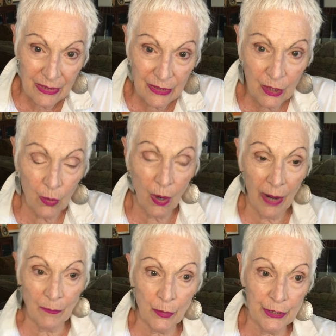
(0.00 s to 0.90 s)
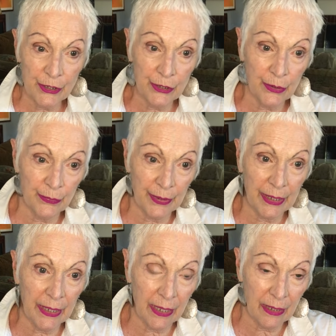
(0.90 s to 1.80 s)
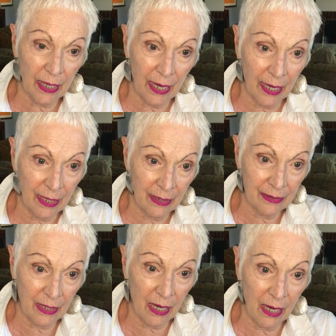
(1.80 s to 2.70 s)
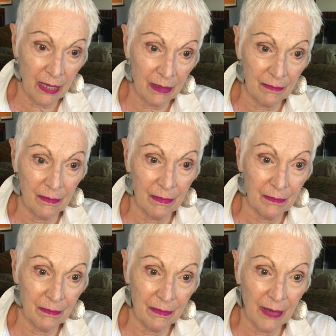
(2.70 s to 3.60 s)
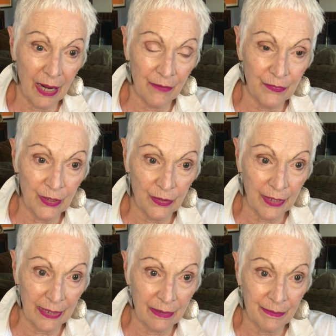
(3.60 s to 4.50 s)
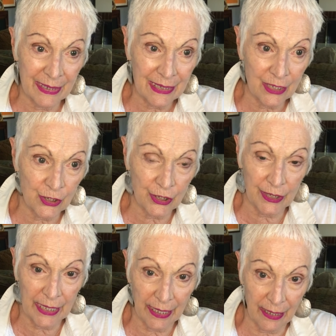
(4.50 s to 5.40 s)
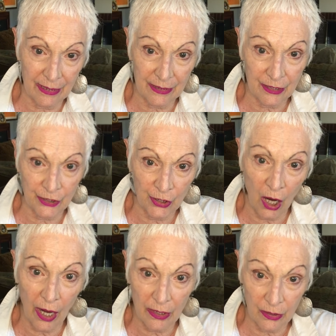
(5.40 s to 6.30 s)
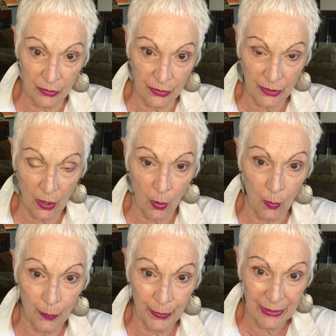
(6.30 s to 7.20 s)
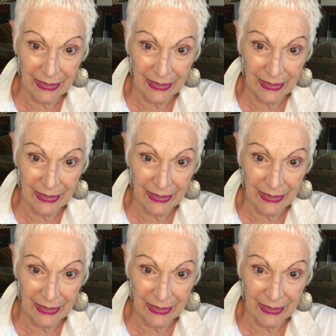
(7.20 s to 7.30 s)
So I'm going to do a reading, and I feel that the message today is to not lose hope.